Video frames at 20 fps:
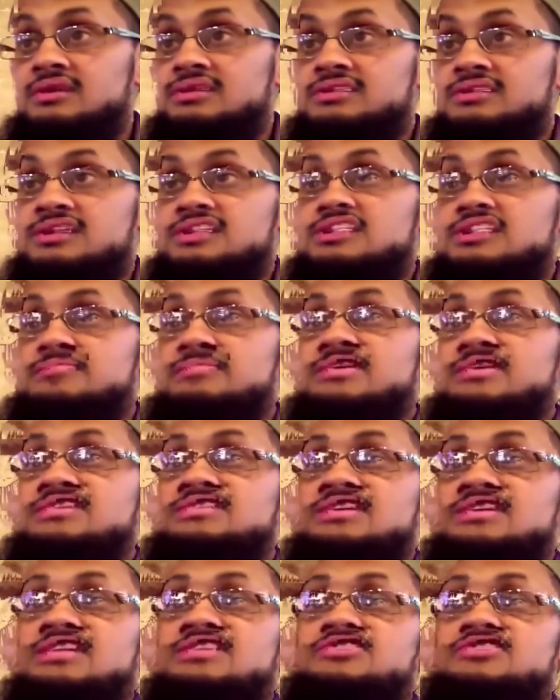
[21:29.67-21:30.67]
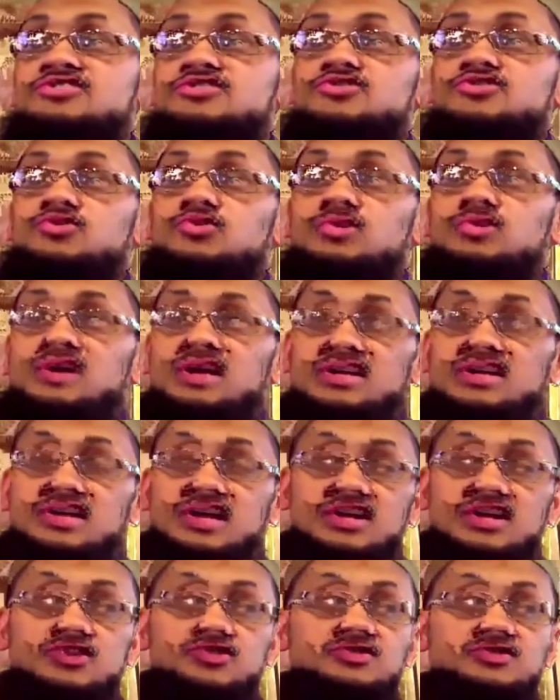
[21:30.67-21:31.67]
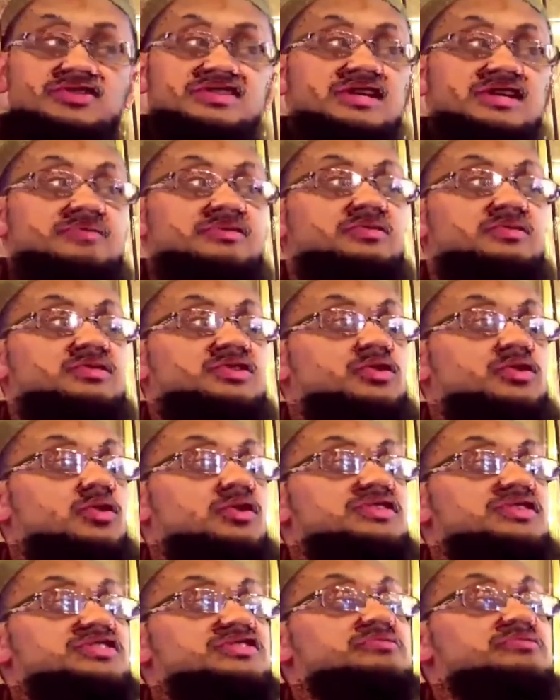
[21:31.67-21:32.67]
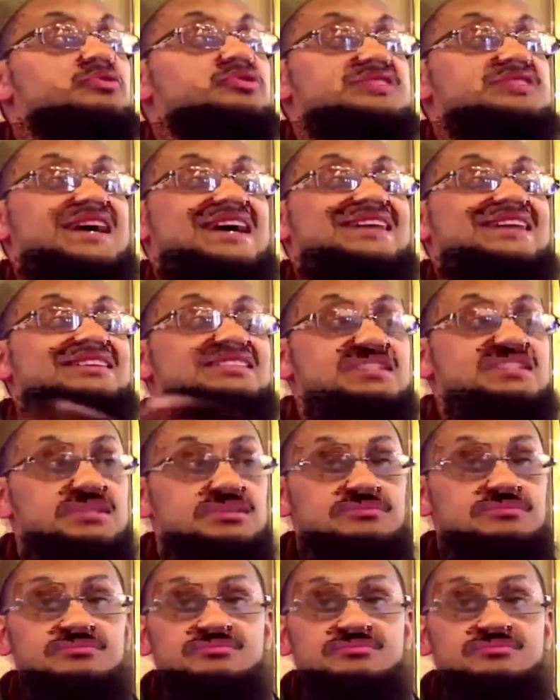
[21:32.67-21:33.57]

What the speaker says: Does it make sense to talk, can you do the same thing with the quality of mortality?